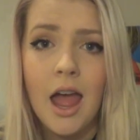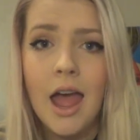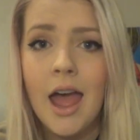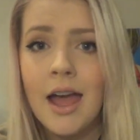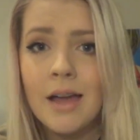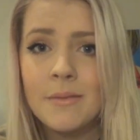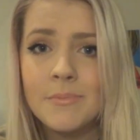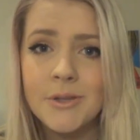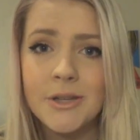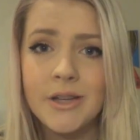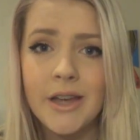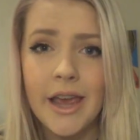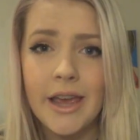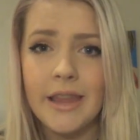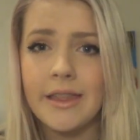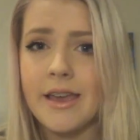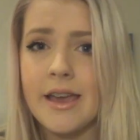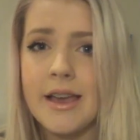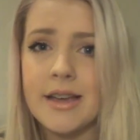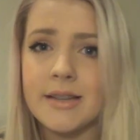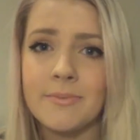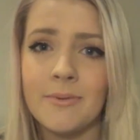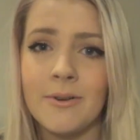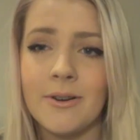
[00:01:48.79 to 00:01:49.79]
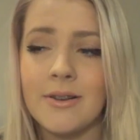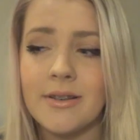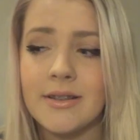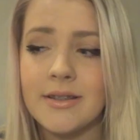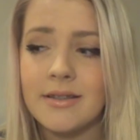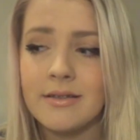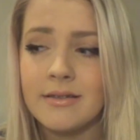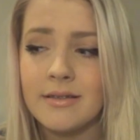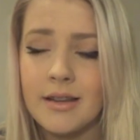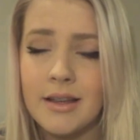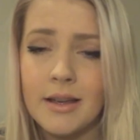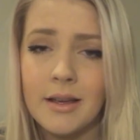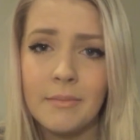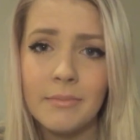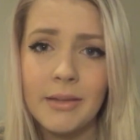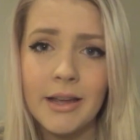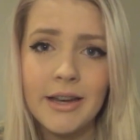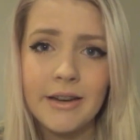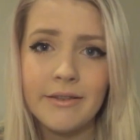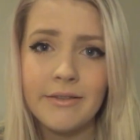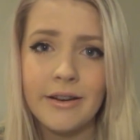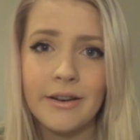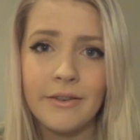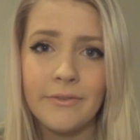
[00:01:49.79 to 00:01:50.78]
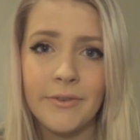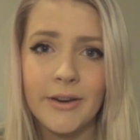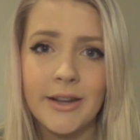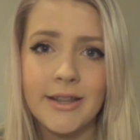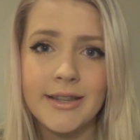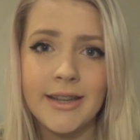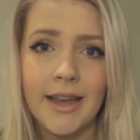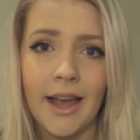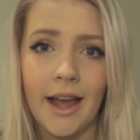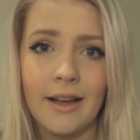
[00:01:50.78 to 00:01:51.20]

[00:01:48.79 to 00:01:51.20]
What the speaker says: I absolutely hate the Xbox. Played it around a friend's